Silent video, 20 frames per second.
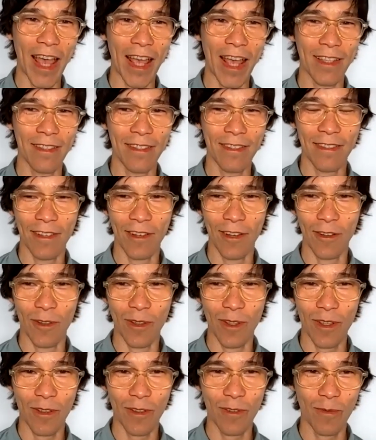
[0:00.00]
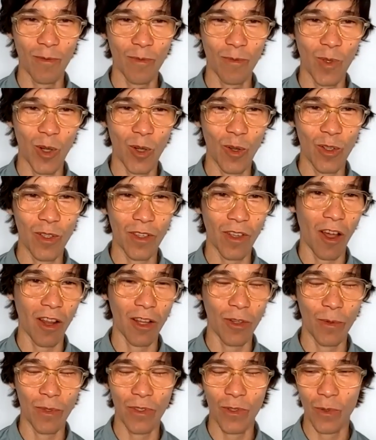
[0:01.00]
has, his
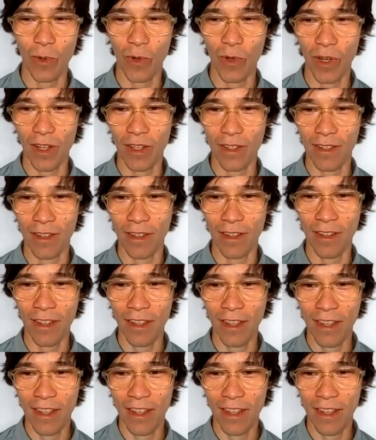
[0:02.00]
Hollywood stories, and